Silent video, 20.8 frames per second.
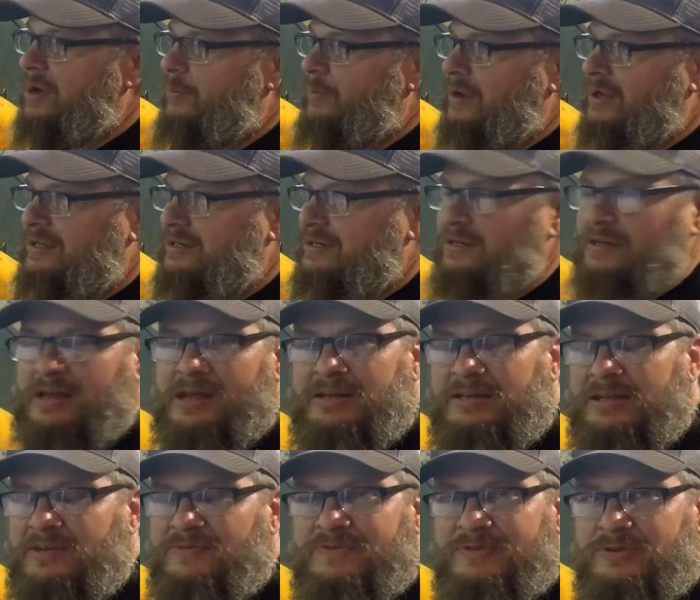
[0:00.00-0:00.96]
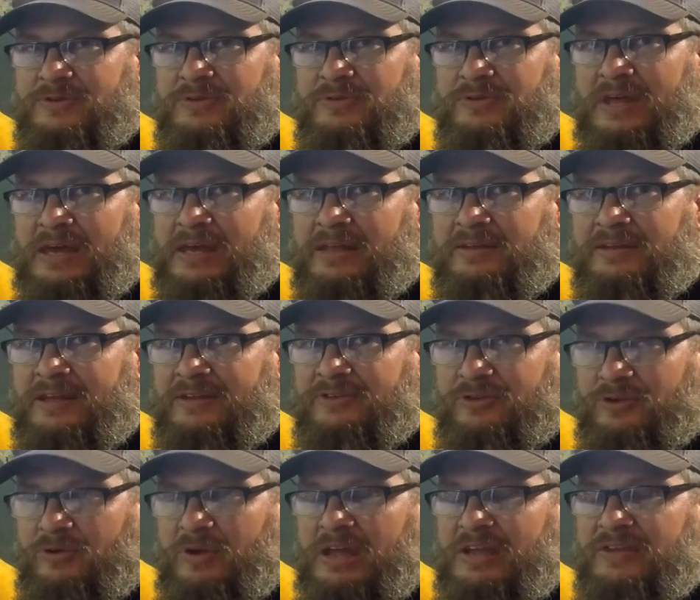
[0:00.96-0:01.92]
why did I never do that? That's
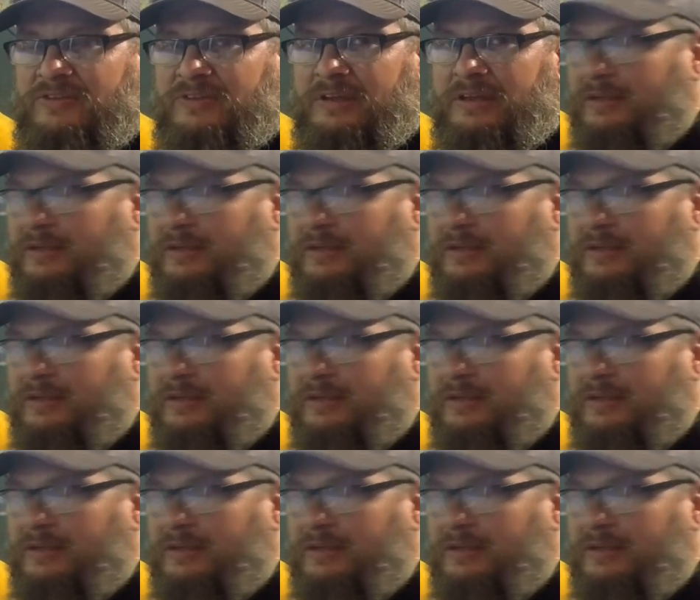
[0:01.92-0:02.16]
crazy.